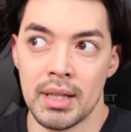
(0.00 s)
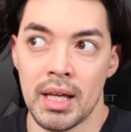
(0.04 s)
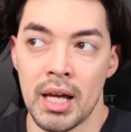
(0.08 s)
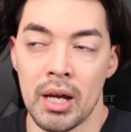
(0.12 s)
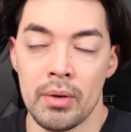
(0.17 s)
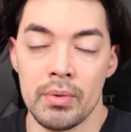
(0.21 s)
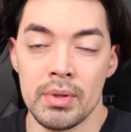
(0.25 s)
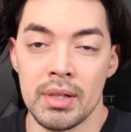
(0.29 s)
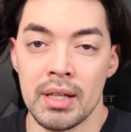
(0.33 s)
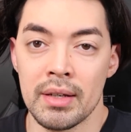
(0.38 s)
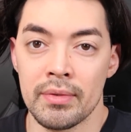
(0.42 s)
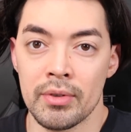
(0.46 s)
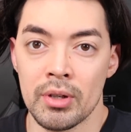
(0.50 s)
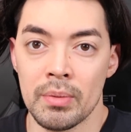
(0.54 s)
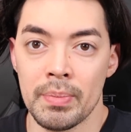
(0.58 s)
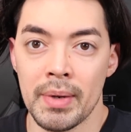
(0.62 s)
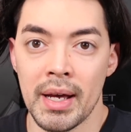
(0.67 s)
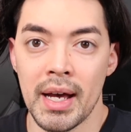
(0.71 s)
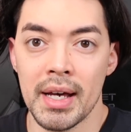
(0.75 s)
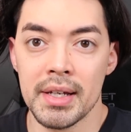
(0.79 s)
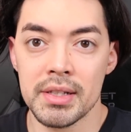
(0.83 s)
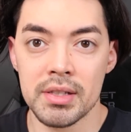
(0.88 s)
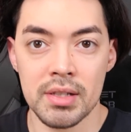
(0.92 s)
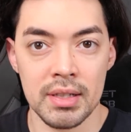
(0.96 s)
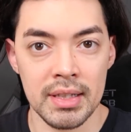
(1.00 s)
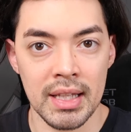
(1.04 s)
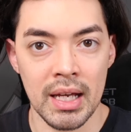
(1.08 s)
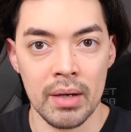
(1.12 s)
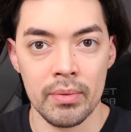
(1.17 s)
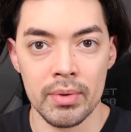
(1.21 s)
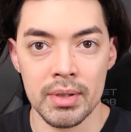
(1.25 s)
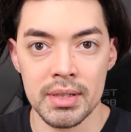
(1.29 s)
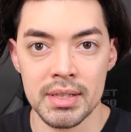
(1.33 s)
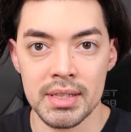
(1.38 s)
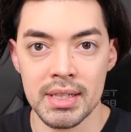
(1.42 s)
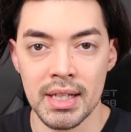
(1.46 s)
I would give her a pass on
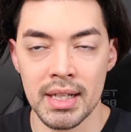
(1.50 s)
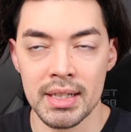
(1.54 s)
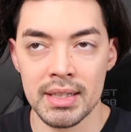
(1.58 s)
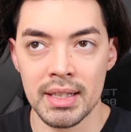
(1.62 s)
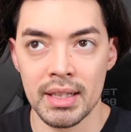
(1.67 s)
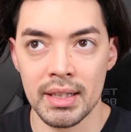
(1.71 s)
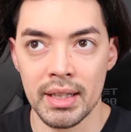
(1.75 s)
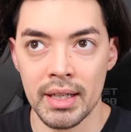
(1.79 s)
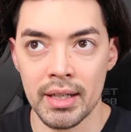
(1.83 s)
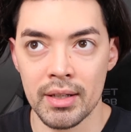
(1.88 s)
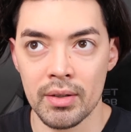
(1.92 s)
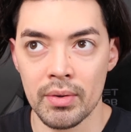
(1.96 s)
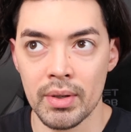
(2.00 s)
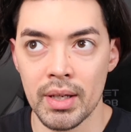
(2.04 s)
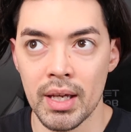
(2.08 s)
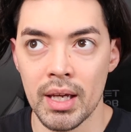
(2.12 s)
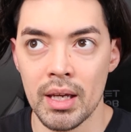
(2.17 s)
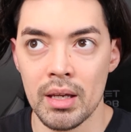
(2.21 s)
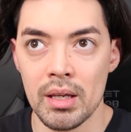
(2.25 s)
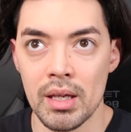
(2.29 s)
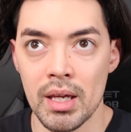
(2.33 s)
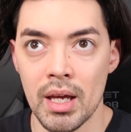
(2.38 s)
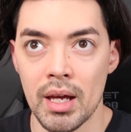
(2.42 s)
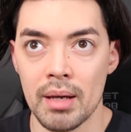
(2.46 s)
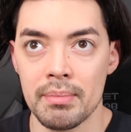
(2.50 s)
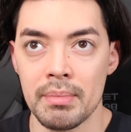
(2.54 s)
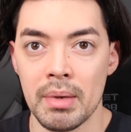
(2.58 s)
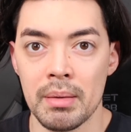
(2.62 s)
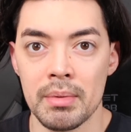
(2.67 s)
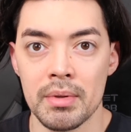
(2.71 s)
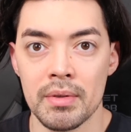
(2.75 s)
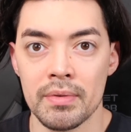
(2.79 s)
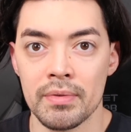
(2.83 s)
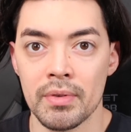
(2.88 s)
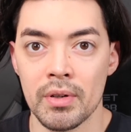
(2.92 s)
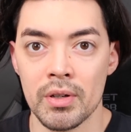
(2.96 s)
that one, saying that like, okay, yeah,
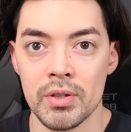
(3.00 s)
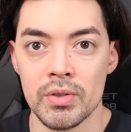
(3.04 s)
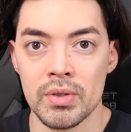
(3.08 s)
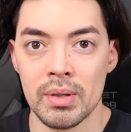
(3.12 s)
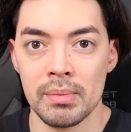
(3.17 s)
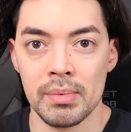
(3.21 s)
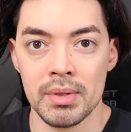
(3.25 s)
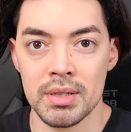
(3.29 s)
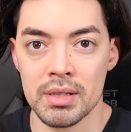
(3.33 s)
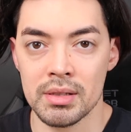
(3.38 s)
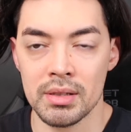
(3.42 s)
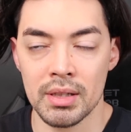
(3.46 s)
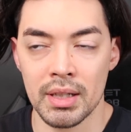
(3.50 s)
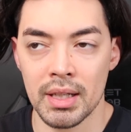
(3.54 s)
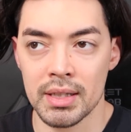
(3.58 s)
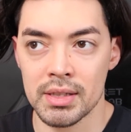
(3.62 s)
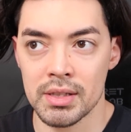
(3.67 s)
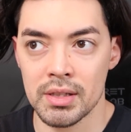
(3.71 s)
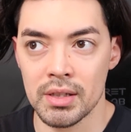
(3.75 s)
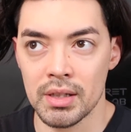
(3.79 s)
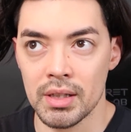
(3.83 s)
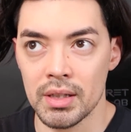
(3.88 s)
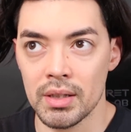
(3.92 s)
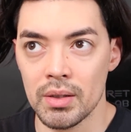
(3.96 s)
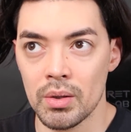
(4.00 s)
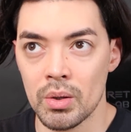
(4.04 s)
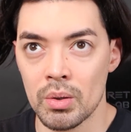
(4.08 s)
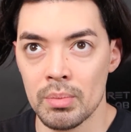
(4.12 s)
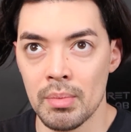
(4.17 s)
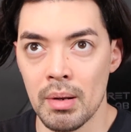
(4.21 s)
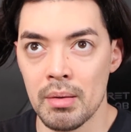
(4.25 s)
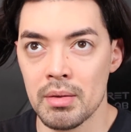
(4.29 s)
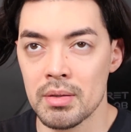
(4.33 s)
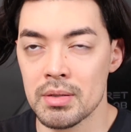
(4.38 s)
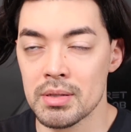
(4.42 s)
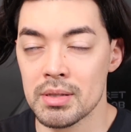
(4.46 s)
maybe the fur trim doesn't look as good,
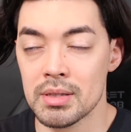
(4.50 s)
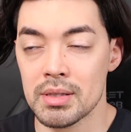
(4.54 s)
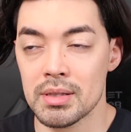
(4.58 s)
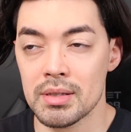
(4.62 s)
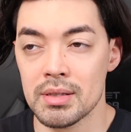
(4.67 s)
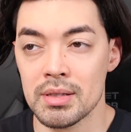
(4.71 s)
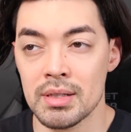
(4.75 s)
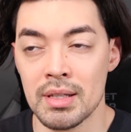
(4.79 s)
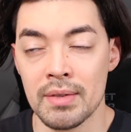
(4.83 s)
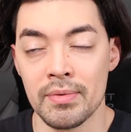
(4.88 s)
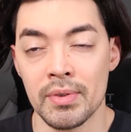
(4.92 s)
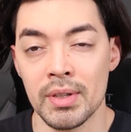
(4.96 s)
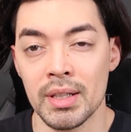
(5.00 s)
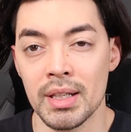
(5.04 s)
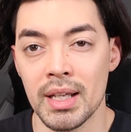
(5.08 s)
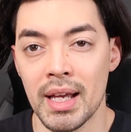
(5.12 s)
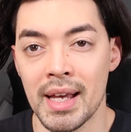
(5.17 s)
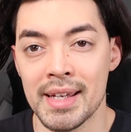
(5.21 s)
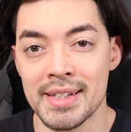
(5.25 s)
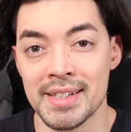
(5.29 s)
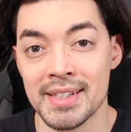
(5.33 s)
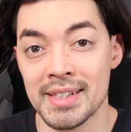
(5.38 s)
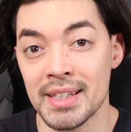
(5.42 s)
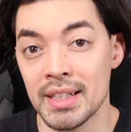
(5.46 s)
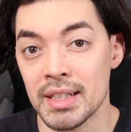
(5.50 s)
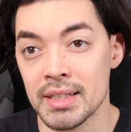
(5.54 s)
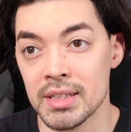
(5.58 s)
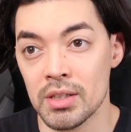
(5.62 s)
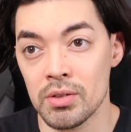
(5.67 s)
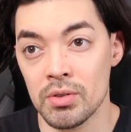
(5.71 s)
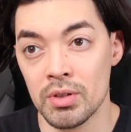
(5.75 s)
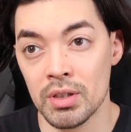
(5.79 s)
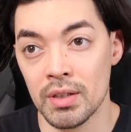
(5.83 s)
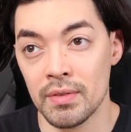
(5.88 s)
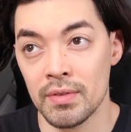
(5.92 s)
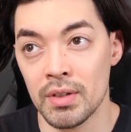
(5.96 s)
or maybe there's different
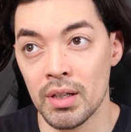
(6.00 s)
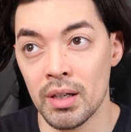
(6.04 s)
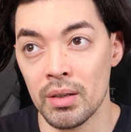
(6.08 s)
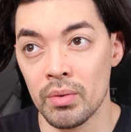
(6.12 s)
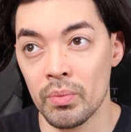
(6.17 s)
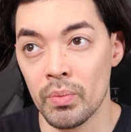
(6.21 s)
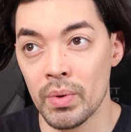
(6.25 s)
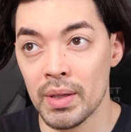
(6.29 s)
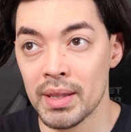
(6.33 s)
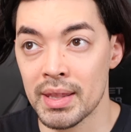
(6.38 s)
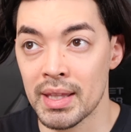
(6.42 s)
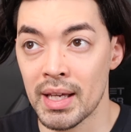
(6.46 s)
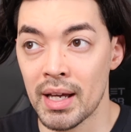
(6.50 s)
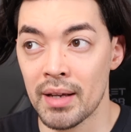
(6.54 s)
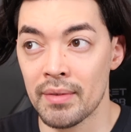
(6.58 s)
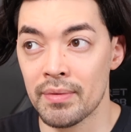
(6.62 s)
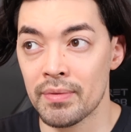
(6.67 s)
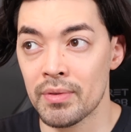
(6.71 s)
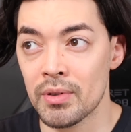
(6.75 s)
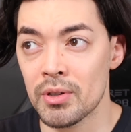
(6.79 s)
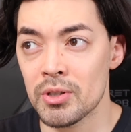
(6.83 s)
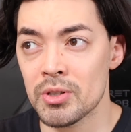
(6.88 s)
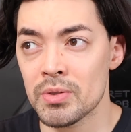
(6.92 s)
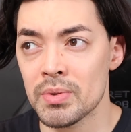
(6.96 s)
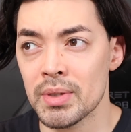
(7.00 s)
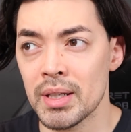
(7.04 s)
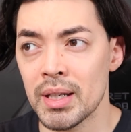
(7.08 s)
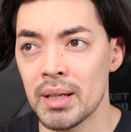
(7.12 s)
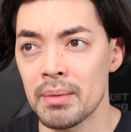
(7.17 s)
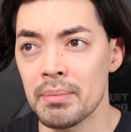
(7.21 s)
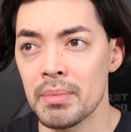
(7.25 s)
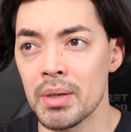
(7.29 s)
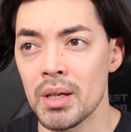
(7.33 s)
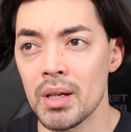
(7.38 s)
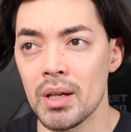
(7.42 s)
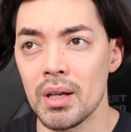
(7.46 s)
aesthetics you could have done with that fur
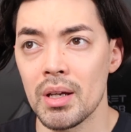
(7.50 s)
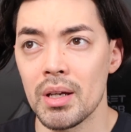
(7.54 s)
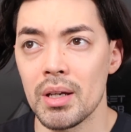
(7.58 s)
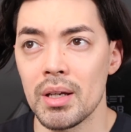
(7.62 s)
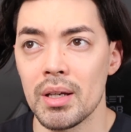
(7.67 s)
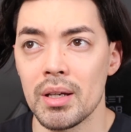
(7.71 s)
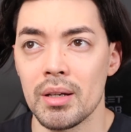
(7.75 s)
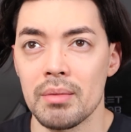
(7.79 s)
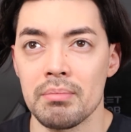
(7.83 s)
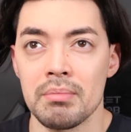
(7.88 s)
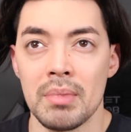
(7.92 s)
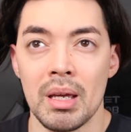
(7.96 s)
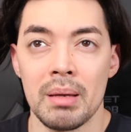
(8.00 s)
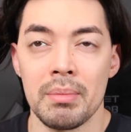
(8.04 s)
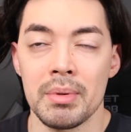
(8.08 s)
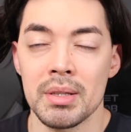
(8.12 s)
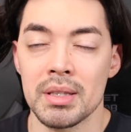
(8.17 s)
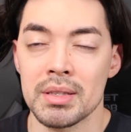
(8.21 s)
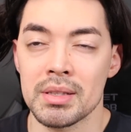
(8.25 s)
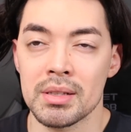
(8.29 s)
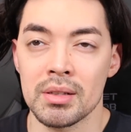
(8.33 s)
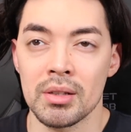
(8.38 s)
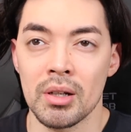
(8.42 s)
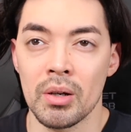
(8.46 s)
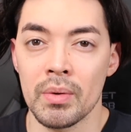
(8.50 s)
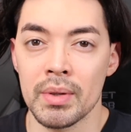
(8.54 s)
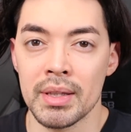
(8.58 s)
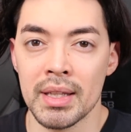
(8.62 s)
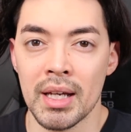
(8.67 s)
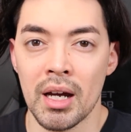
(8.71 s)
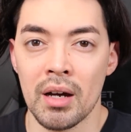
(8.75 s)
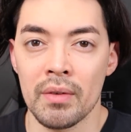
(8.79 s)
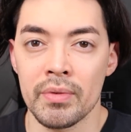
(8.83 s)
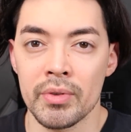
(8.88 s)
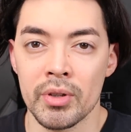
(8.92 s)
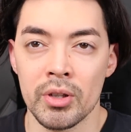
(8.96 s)
trim. Maybe it doesn't go with
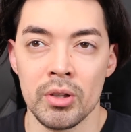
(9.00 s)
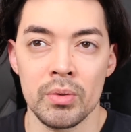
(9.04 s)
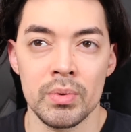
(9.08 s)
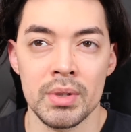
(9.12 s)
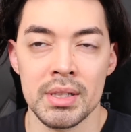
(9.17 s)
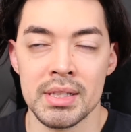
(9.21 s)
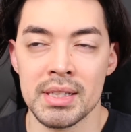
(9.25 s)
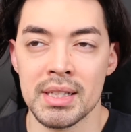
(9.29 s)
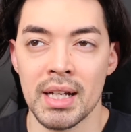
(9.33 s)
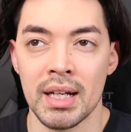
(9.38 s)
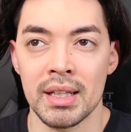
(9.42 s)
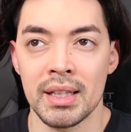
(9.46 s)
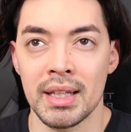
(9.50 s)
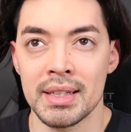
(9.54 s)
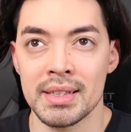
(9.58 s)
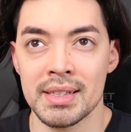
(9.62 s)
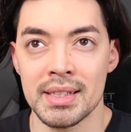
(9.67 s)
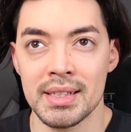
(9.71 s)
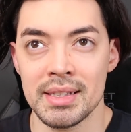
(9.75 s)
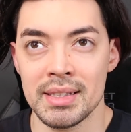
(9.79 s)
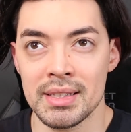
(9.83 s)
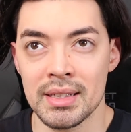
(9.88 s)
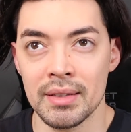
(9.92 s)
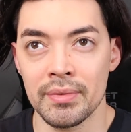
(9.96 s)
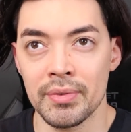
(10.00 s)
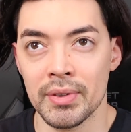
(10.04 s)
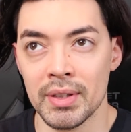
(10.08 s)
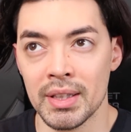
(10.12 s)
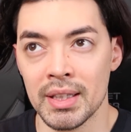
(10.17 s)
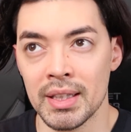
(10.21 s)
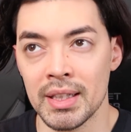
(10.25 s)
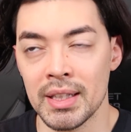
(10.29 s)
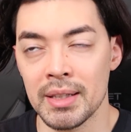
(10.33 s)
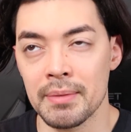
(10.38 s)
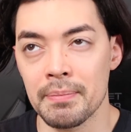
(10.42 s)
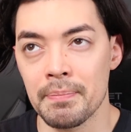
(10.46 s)
the outfit, or you would have stylized it
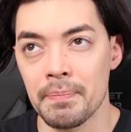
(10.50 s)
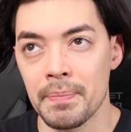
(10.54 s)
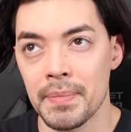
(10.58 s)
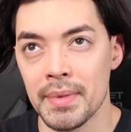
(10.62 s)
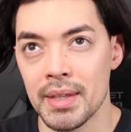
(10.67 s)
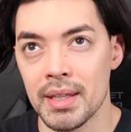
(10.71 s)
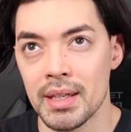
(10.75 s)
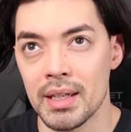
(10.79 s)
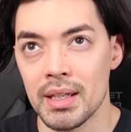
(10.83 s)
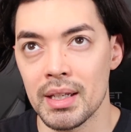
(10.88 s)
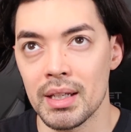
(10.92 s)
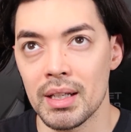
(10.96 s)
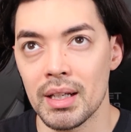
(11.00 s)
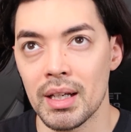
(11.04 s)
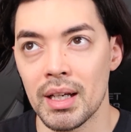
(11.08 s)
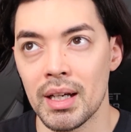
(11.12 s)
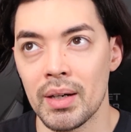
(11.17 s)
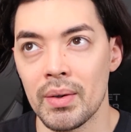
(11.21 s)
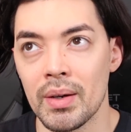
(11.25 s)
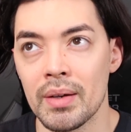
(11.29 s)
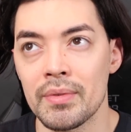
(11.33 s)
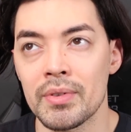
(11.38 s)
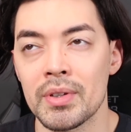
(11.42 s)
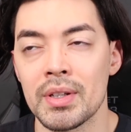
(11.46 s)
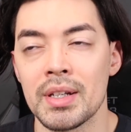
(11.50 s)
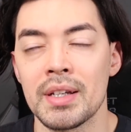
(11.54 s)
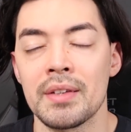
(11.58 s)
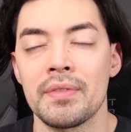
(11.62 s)
differently. However,